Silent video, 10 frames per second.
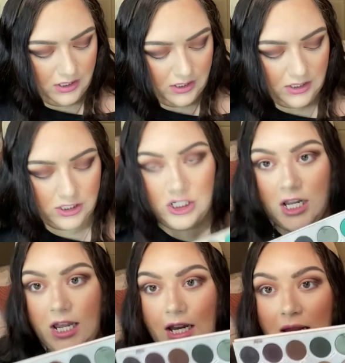the
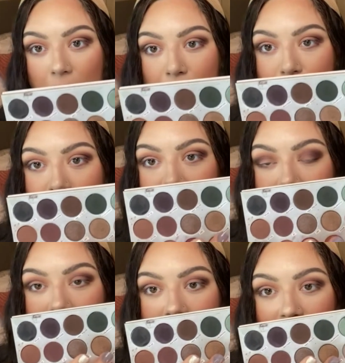shade
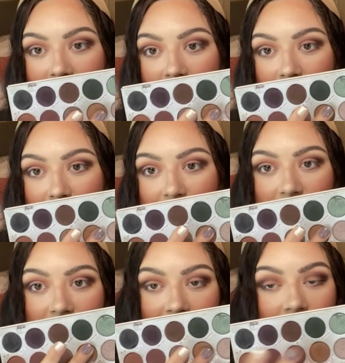Meeks here, which
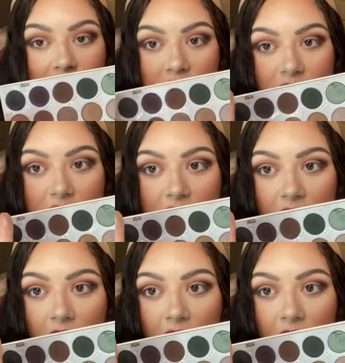is like just this